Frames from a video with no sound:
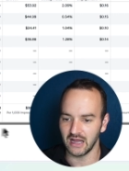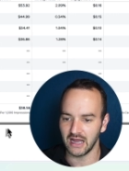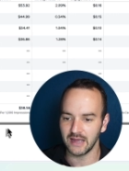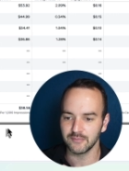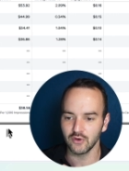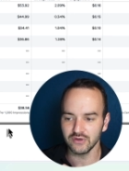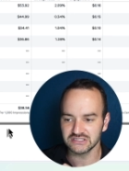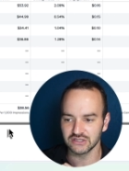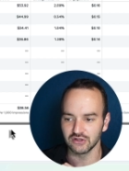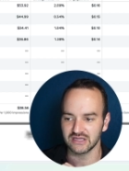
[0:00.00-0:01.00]
I'm going
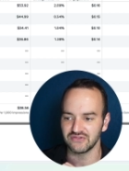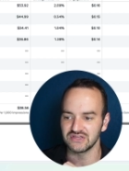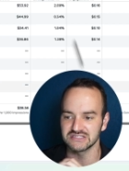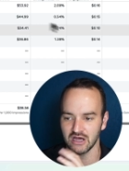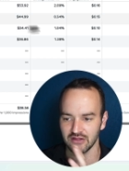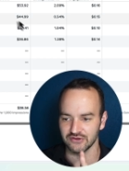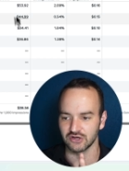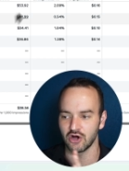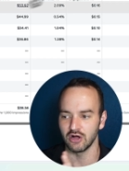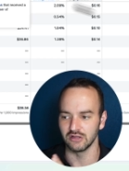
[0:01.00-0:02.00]
to look at these other
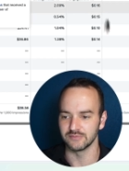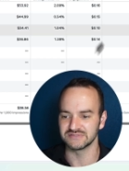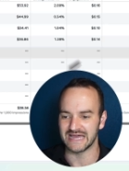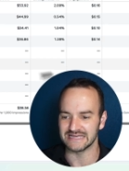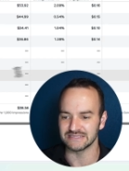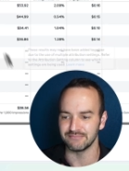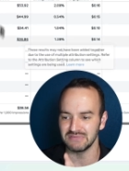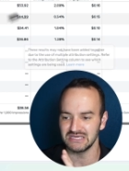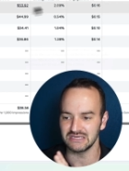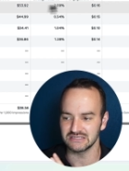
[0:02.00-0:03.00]
columns as a
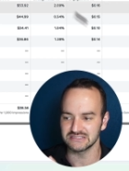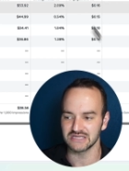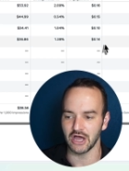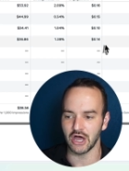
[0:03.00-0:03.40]
means